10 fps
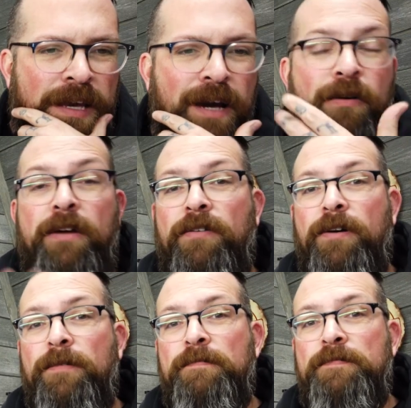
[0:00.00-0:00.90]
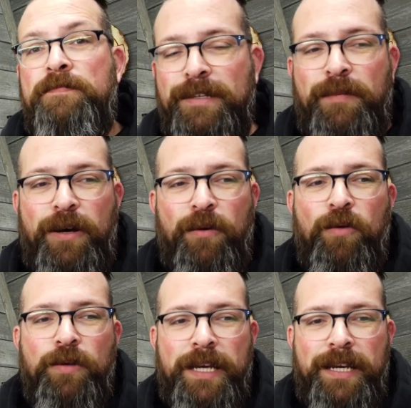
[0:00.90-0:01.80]
However, in my
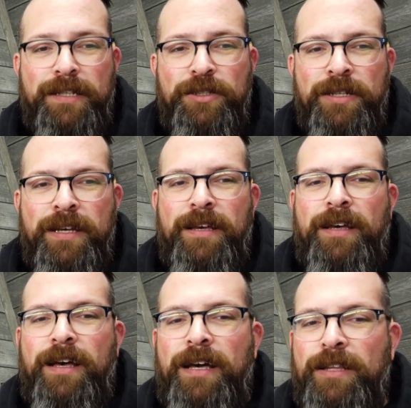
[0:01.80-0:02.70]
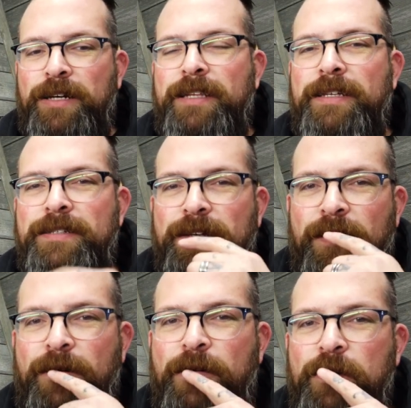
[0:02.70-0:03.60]
old age, I look at these and
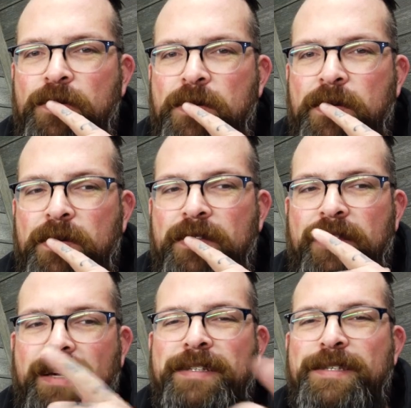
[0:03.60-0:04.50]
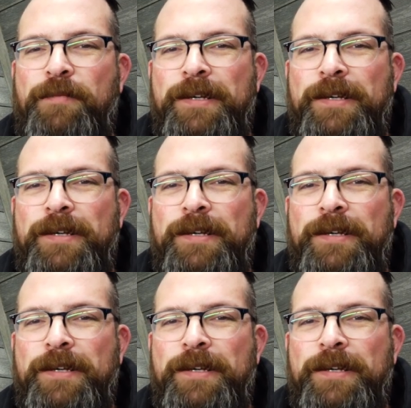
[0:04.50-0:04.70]
go, I can see